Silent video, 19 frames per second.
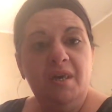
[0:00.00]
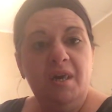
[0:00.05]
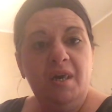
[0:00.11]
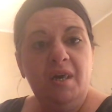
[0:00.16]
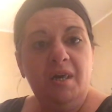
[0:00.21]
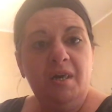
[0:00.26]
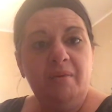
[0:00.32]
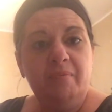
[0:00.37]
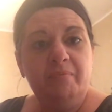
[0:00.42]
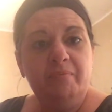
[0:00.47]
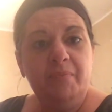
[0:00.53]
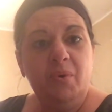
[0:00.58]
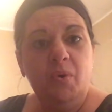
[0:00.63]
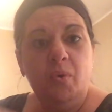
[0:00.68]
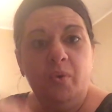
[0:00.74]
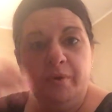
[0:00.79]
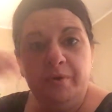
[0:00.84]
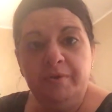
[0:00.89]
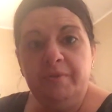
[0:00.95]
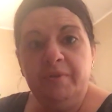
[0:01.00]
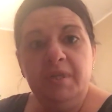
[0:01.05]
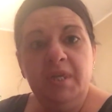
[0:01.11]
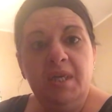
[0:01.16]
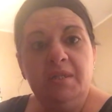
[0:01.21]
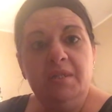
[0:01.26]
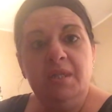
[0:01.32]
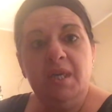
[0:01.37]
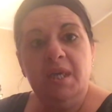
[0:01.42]
um, order it
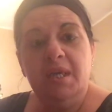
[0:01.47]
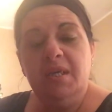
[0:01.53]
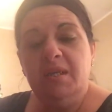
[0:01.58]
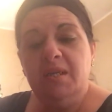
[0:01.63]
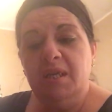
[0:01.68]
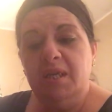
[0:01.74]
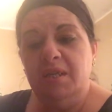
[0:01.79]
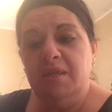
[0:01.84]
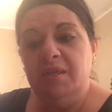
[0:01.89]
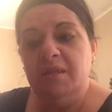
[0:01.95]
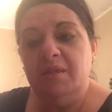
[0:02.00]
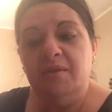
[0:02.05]
online and